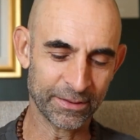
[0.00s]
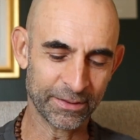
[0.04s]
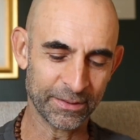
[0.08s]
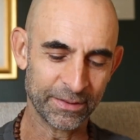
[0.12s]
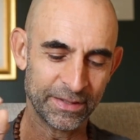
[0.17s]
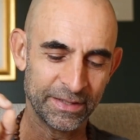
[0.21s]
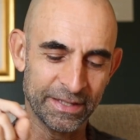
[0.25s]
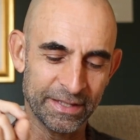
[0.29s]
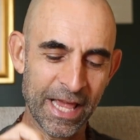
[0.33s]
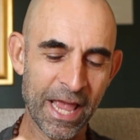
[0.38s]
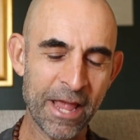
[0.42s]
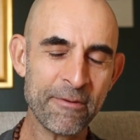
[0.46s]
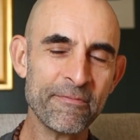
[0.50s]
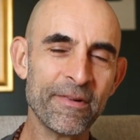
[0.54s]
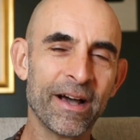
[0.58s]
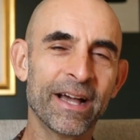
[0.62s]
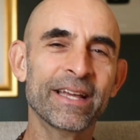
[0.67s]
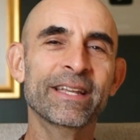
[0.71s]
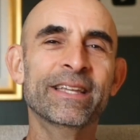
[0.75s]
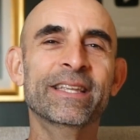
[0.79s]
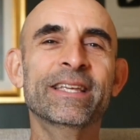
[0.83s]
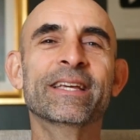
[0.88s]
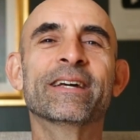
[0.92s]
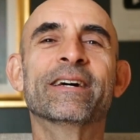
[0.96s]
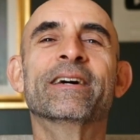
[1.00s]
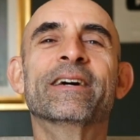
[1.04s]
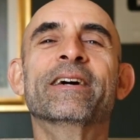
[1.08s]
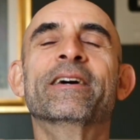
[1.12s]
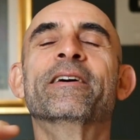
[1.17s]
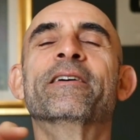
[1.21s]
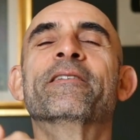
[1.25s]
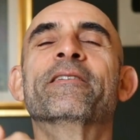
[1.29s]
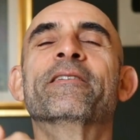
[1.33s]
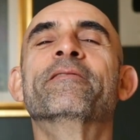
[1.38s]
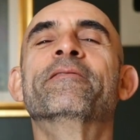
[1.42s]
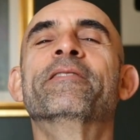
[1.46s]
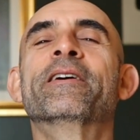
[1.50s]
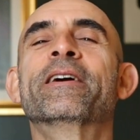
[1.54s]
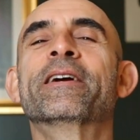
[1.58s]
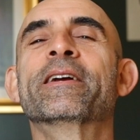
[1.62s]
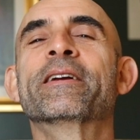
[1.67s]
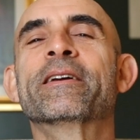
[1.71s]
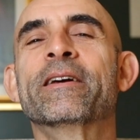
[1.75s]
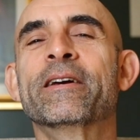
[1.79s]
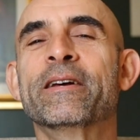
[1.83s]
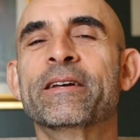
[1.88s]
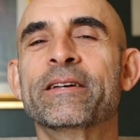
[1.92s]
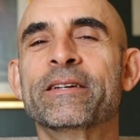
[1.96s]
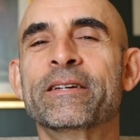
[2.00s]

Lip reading: So same idea, very